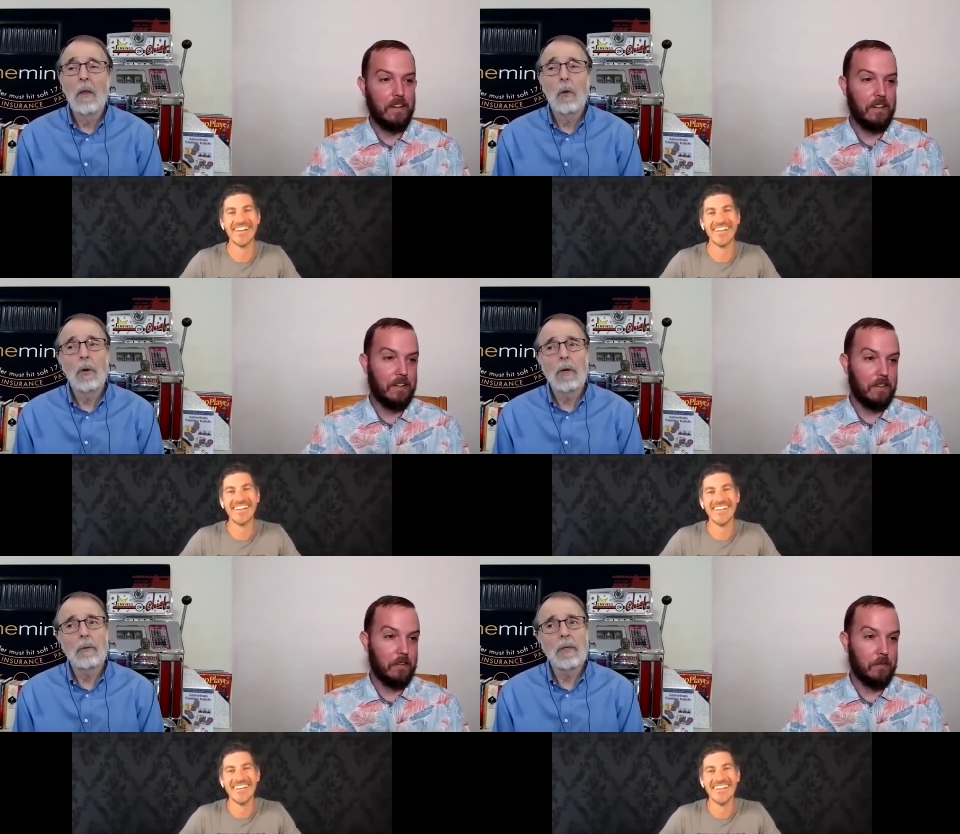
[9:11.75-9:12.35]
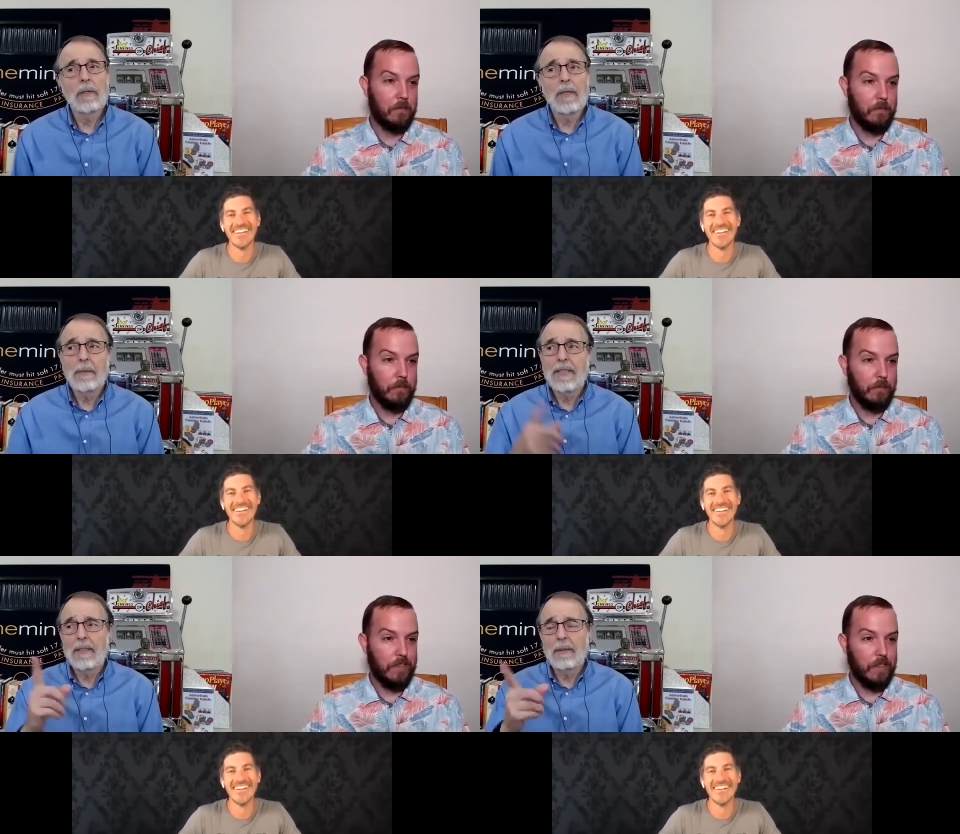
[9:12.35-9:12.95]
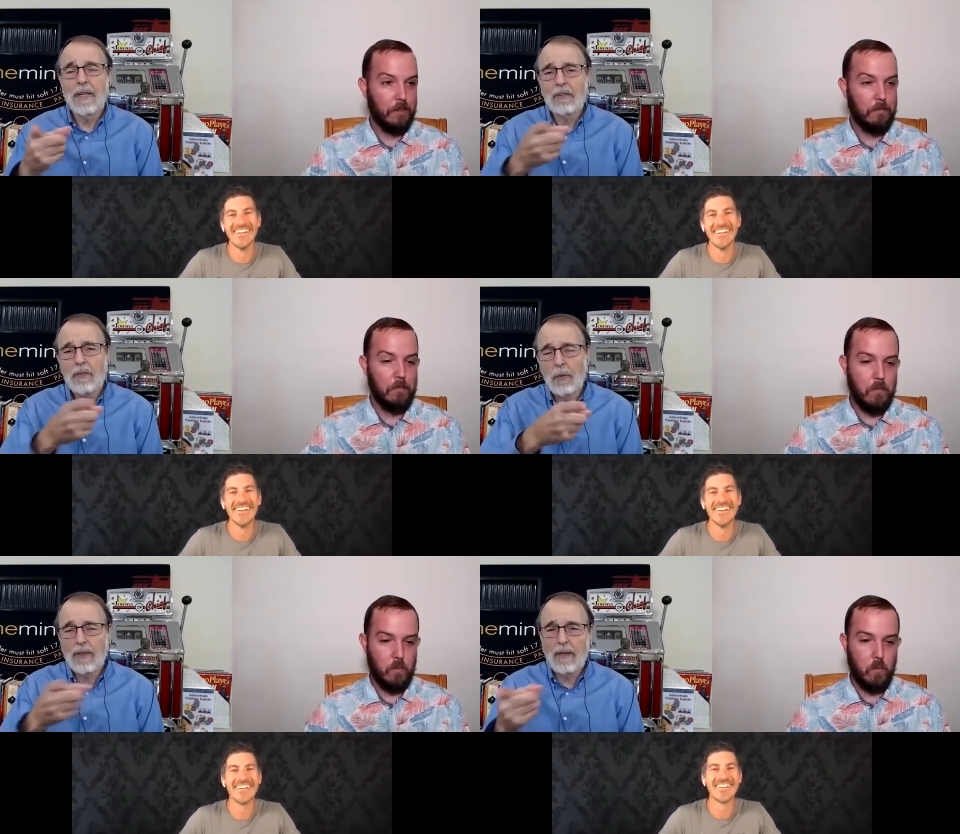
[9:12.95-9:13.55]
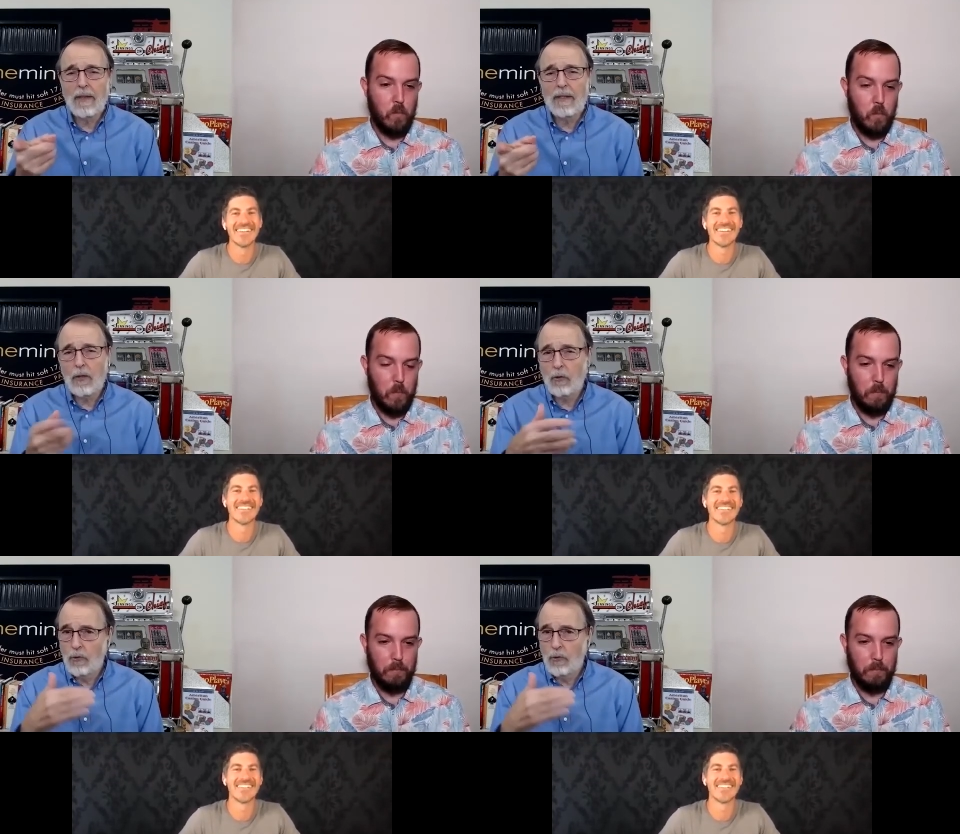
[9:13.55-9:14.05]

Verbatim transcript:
Speaker 1: Well, well, let me let me ask you one thing on here, because you